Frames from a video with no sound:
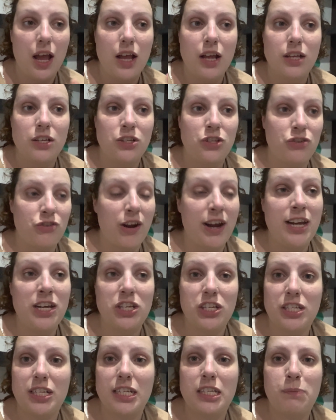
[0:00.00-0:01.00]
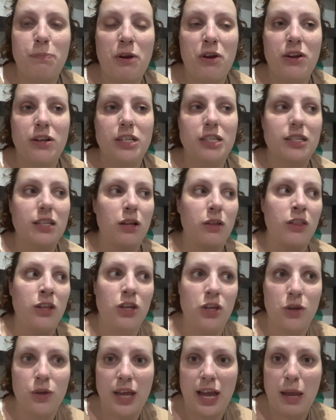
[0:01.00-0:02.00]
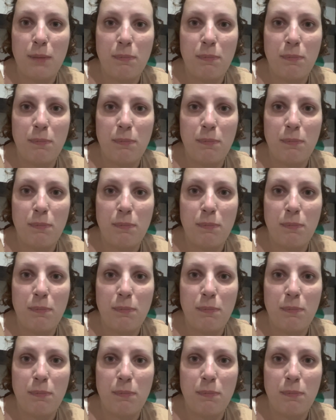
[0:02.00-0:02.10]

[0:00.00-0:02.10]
strangest experience. The UK